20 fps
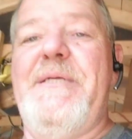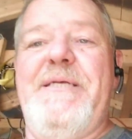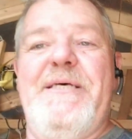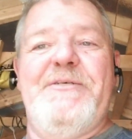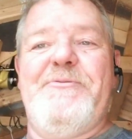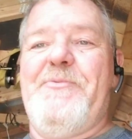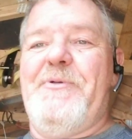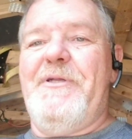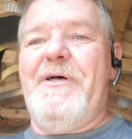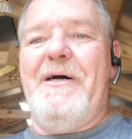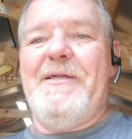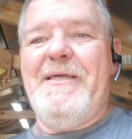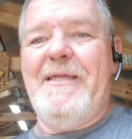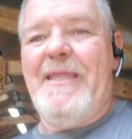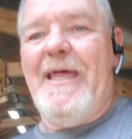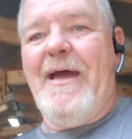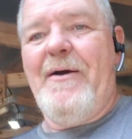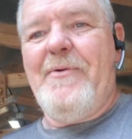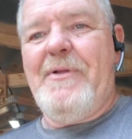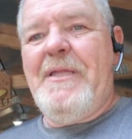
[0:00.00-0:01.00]
in this one, not in
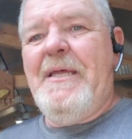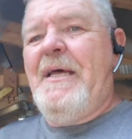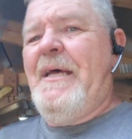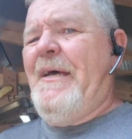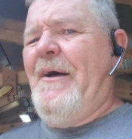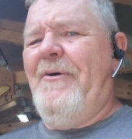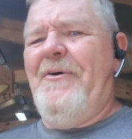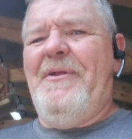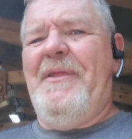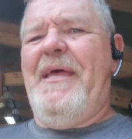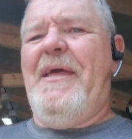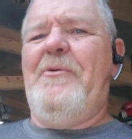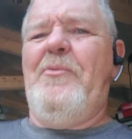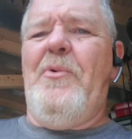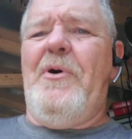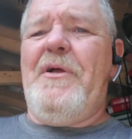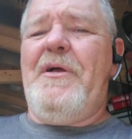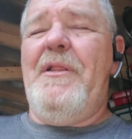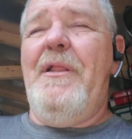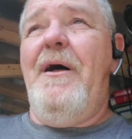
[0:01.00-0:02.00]
that one. I only need
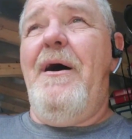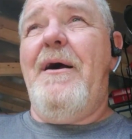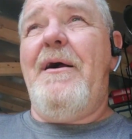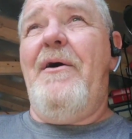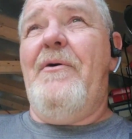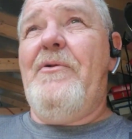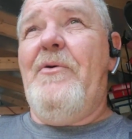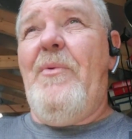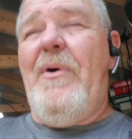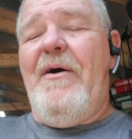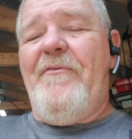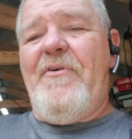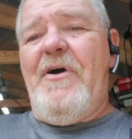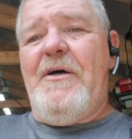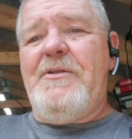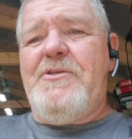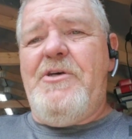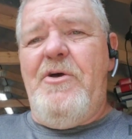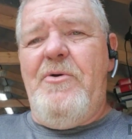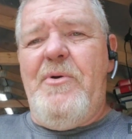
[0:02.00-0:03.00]
one clock. I don't know why I've
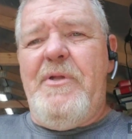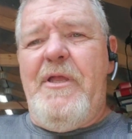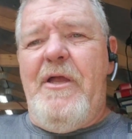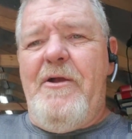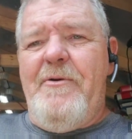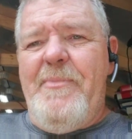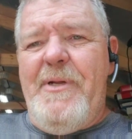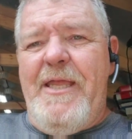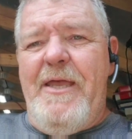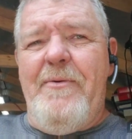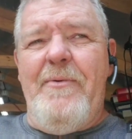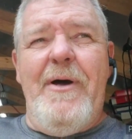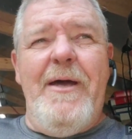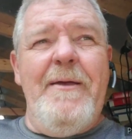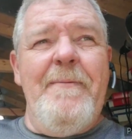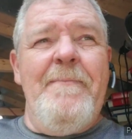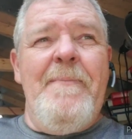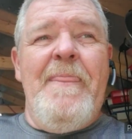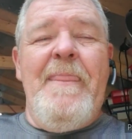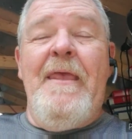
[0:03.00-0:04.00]
got two in there. But
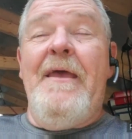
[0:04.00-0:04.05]
anyway,